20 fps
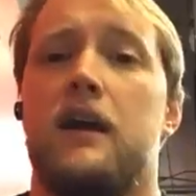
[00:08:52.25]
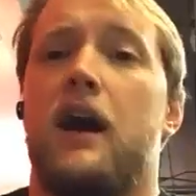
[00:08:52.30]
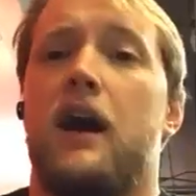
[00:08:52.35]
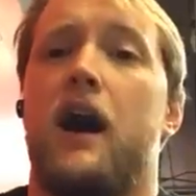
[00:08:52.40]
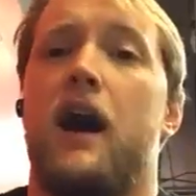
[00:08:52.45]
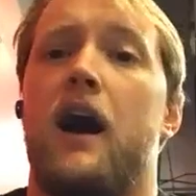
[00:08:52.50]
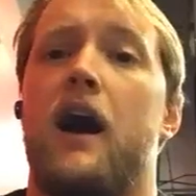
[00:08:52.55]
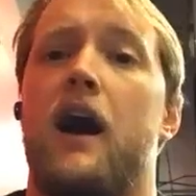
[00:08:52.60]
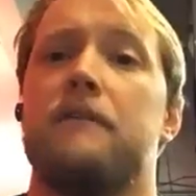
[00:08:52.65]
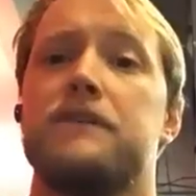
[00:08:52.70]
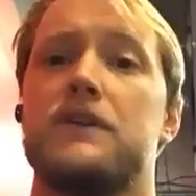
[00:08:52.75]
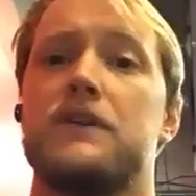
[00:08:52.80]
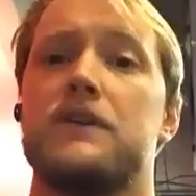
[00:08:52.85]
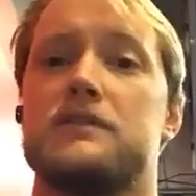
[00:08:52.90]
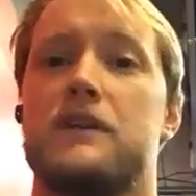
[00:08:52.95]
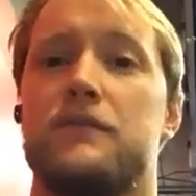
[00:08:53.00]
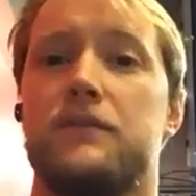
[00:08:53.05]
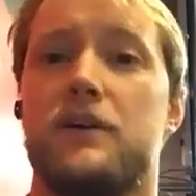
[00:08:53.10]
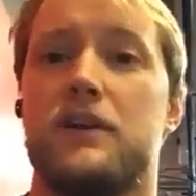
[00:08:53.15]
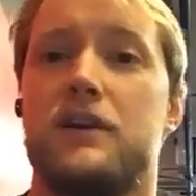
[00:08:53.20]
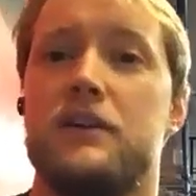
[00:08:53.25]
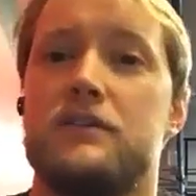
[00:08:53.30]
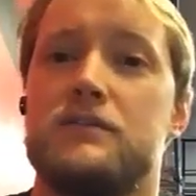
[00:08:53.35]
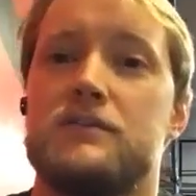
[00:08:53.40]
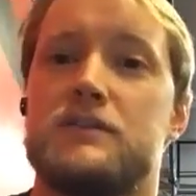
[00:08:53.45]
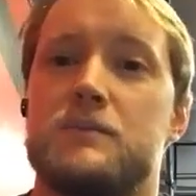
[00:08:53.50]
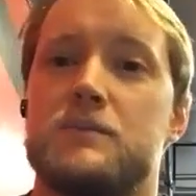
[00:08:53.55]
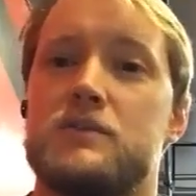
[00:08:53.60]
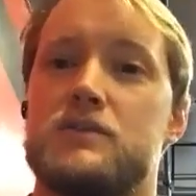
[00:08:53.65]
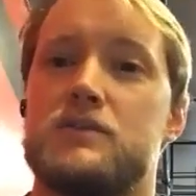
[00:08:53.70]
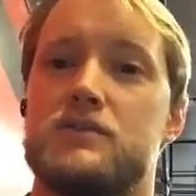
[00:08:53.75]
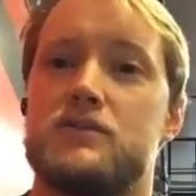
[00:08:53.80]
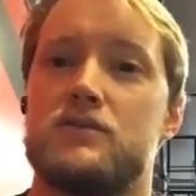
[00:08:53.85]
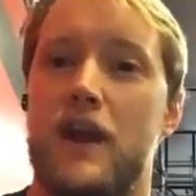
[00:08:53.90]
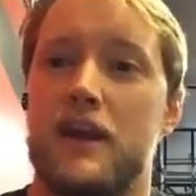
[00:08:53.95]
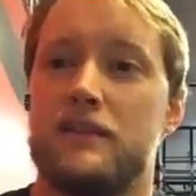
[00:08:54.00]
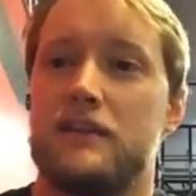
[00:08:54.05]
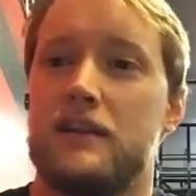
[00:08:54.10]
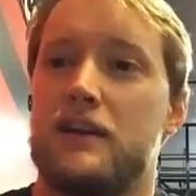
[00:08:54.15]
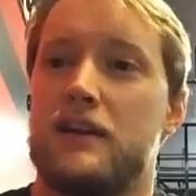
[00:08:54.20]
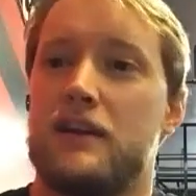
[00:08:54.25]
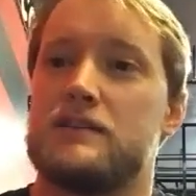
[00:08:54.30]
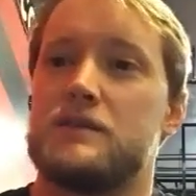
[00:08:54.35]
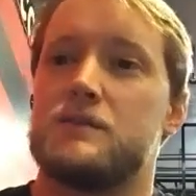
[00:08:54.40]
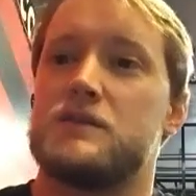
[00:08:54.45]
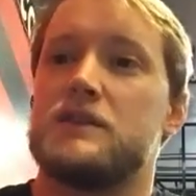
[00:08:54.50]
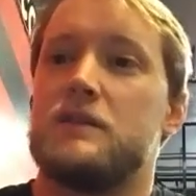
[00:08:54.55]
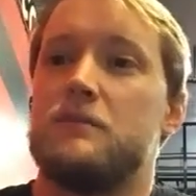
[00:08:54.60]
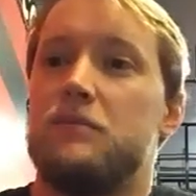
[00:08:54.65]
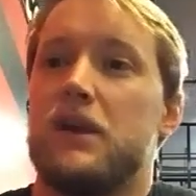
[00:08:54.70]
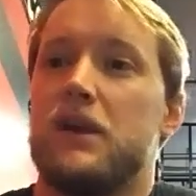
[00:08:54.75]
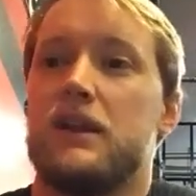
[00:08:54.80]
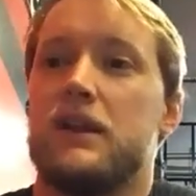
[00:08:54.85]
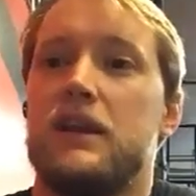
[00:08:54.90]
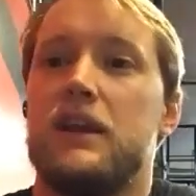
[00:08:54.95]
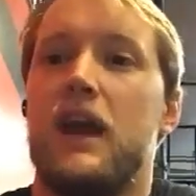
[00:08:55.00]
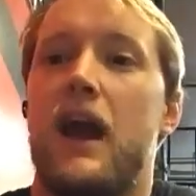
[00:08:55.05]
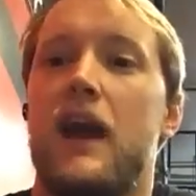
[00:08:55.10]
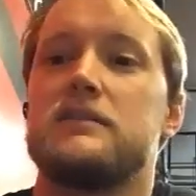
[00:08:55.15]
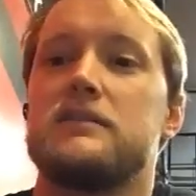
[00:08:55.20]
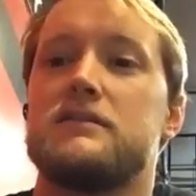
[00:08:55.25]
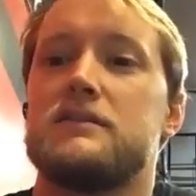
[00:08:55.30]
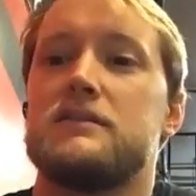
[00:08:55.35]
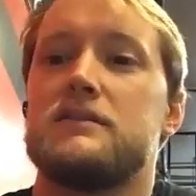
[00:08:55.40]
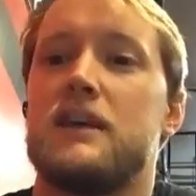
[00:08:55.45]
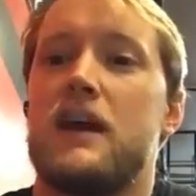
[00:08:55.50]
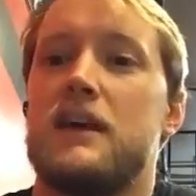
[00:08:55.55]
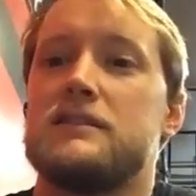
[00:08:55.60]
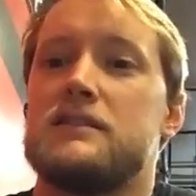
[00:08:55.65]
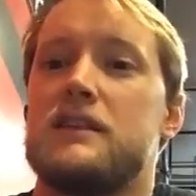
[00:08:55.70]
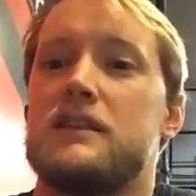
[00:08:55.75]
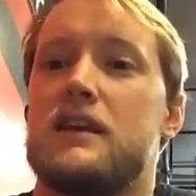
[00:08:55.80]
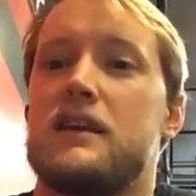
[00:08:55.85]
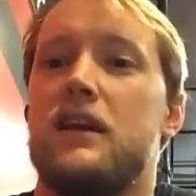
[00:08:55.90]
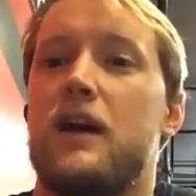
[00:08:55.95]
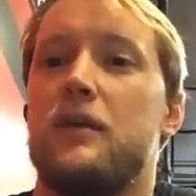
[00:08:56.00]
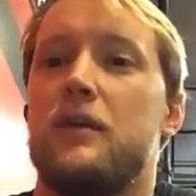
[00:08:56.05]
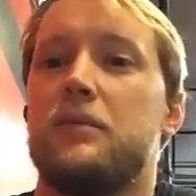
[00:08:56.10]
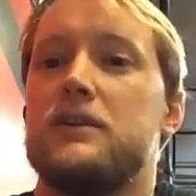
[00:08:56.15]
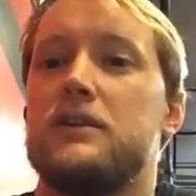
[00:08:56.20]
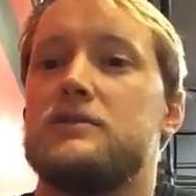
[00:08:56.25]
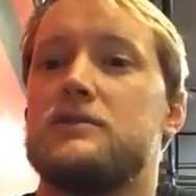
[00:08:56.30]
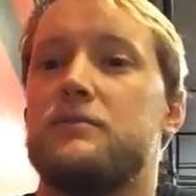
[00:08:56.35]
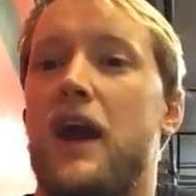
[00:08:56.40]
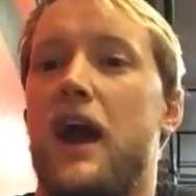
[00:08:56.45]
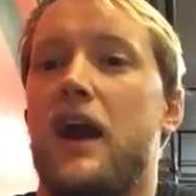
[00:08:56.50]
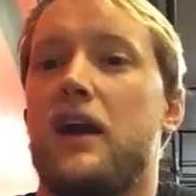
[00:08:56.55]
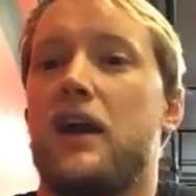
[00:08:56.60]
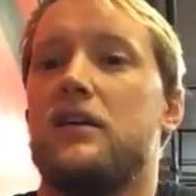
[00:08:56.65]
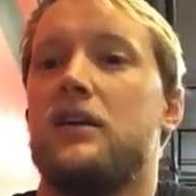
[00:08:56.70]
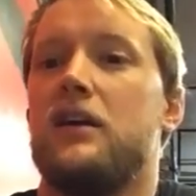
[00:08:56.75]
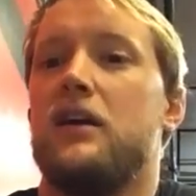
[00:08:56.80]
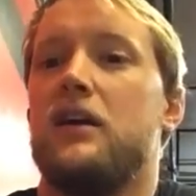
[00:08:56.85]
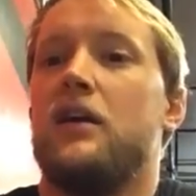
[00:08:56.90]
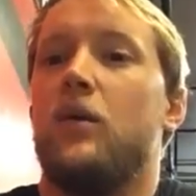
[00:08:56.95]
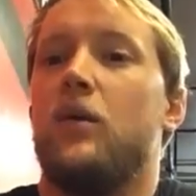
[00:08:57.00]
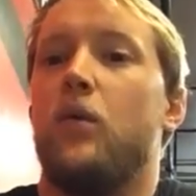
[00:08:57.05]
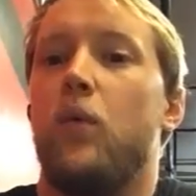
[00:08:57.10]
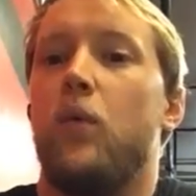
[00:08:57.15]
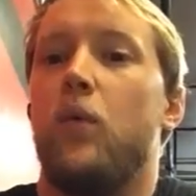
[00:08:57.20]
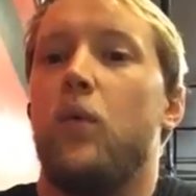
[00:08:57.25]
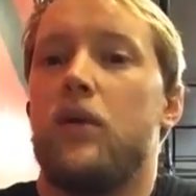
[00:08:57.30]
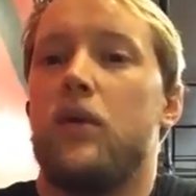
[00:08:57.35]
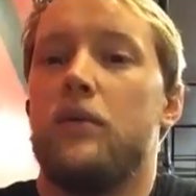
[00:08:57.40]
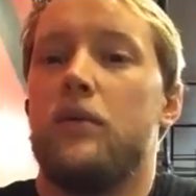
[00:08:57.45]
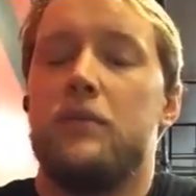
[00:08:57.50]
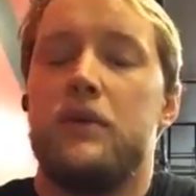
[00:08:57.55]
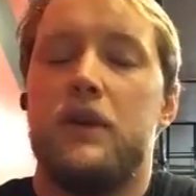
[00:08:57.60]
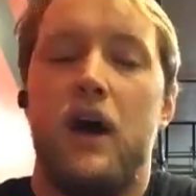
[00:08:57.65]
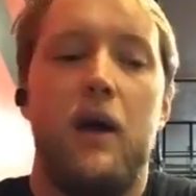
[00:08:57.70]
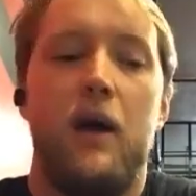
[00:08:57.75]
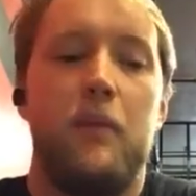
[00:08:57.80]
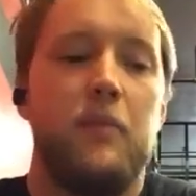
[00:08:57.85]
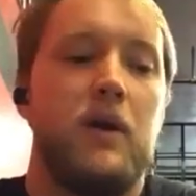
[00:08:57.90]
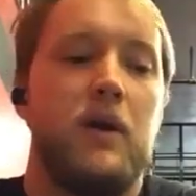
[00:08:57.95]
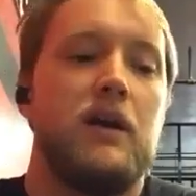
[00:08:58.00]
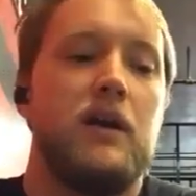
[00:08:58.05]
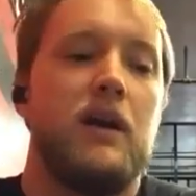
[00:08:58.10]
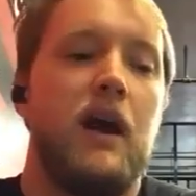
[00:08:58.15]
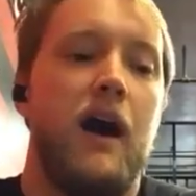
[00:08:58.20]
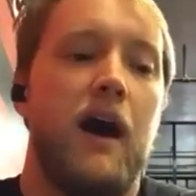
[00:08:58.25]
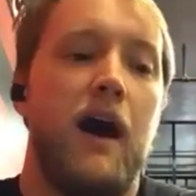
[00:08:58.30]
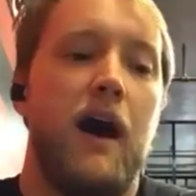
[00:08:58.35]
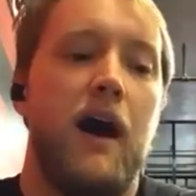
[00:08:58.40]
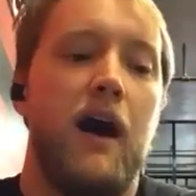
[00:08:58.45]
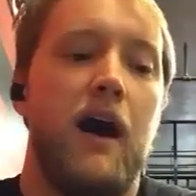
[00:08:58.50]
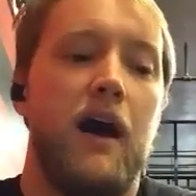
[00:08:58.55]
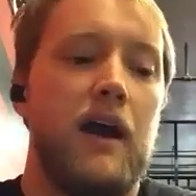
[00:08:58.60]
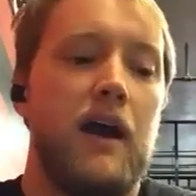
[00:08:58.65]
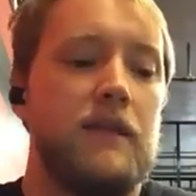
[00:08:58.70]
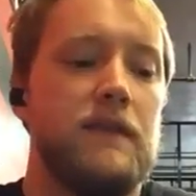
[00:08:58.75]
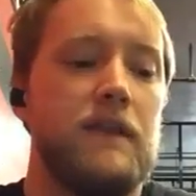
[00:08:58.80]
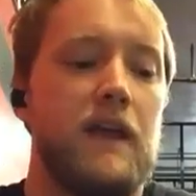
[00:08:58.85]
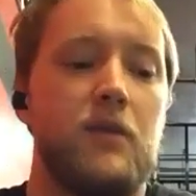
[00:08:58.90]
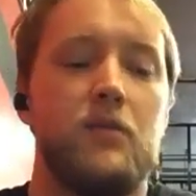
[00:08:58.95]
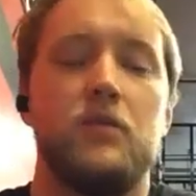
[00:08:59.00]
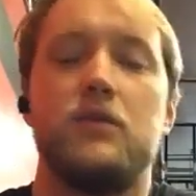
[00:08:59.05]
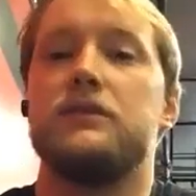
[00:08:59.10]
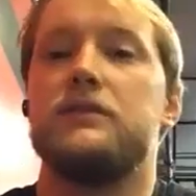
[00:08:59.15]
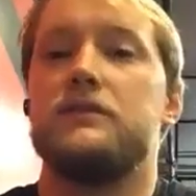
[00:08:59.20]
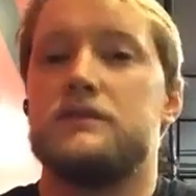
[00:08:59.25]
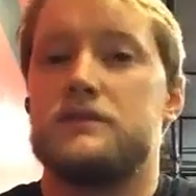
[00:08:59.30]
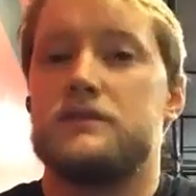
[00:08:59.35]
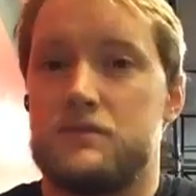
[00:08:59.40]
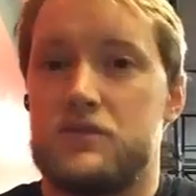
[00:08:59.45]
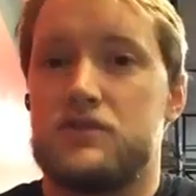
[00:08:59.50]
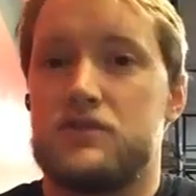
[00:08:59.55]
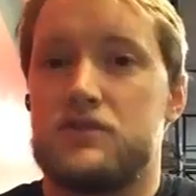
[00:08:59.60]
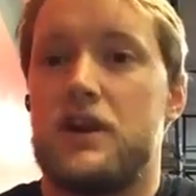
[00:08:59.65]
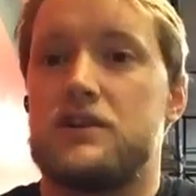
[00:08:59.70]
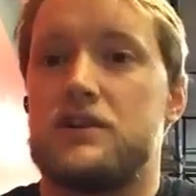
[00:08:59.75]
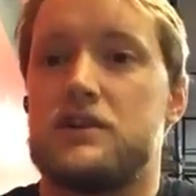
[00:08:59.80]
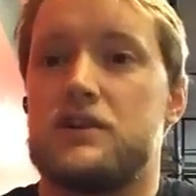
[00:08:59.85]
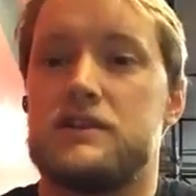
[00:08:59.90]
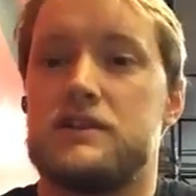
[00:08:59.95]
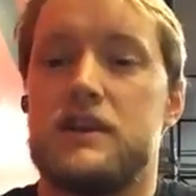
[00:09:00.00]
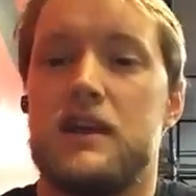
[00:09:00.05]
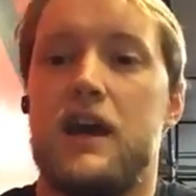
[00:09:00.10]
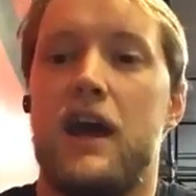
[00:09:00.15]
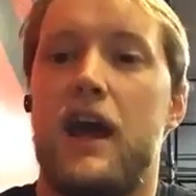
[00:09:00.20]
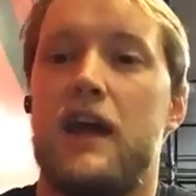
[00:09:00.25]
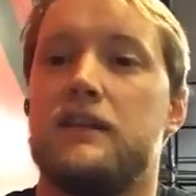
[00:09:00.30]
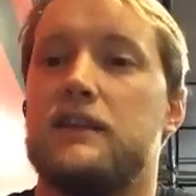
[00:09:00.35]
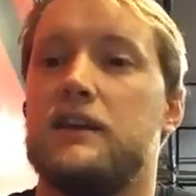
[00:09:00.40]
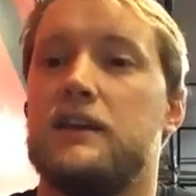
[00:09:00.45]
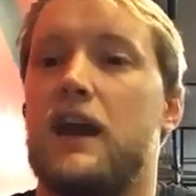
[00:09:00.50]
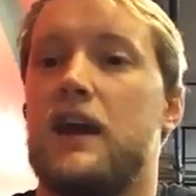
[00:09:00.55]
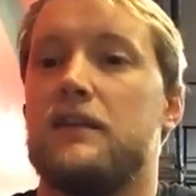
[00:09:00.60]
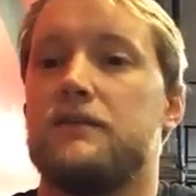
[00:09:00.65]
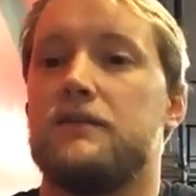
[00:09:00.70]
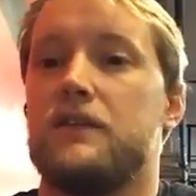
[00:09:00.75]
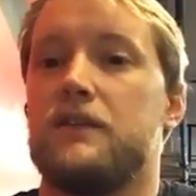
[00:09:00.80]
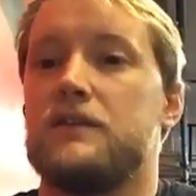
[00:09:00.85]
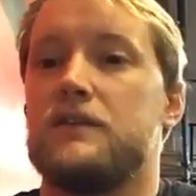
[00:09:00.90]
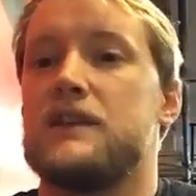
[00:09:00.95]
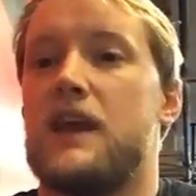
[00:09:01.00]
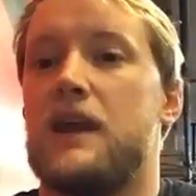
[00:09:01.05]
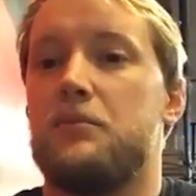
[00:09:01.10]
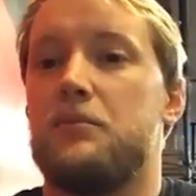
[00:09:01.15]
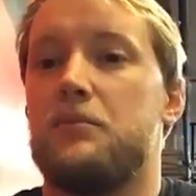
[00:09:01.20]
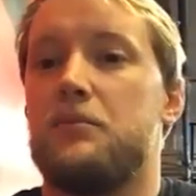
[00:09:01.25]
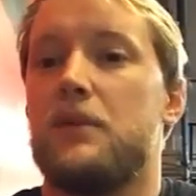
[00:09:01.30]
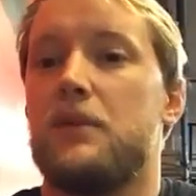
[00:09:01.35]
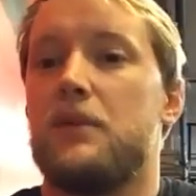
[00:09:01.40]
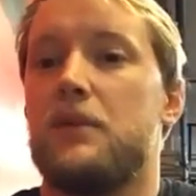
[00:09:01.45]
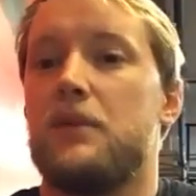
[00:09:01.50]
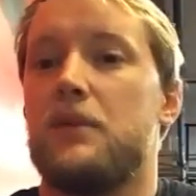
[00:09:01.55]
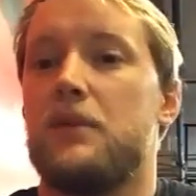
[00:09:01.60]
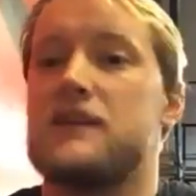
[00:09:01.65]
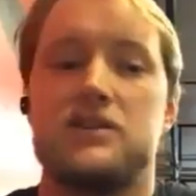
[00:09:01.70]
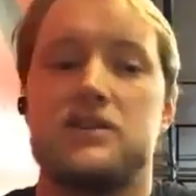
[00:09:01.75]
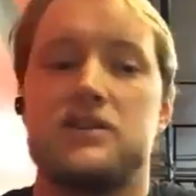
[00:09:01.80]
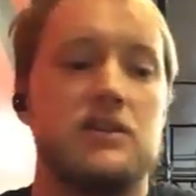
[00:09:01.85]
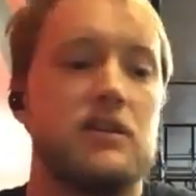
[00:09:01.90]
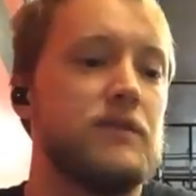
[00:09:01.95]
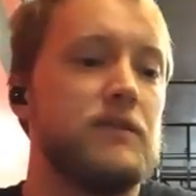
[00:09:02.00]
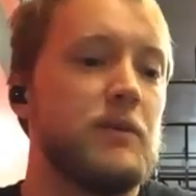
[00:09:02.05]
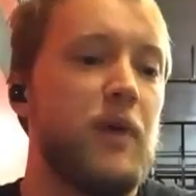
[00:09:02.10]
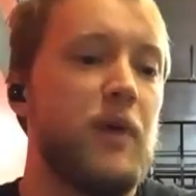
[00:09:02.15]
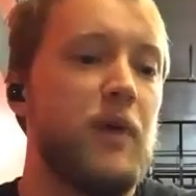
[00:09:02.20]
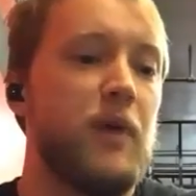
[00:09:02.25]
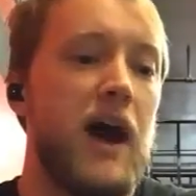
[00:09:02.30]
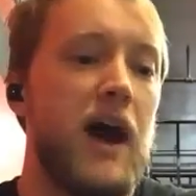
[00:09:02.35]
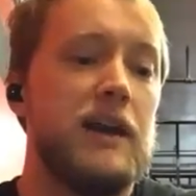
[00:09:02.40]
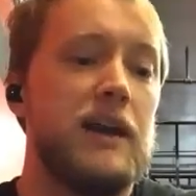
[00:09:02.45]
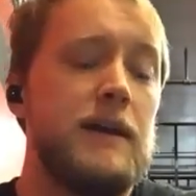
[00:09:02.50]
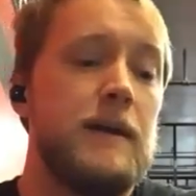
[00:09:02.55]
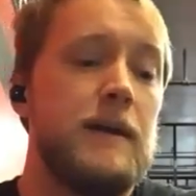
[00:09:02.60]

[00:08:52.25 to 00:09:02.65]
Uh, first off, we're going to do some strengthening, some stability exercises that'll help get your back warmed up, uh, and then we'll do some stretches at the end for the same kind of section of your body.